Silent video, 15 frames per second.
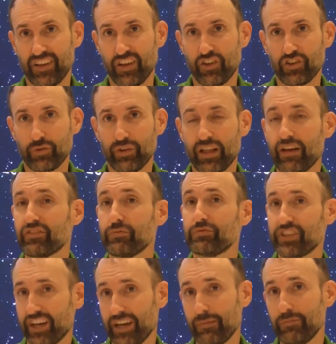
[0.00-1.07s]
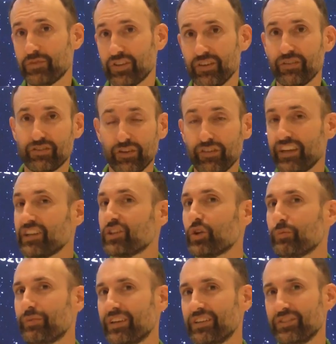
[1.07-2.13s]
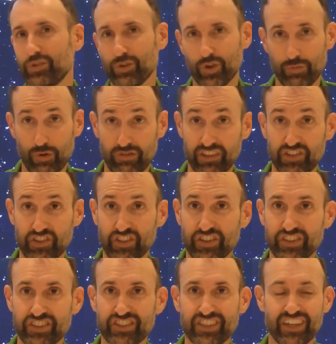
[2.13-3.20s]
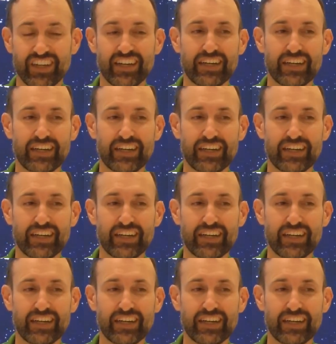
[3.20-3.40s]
So we'll have some time to think a little bit, do a little more research,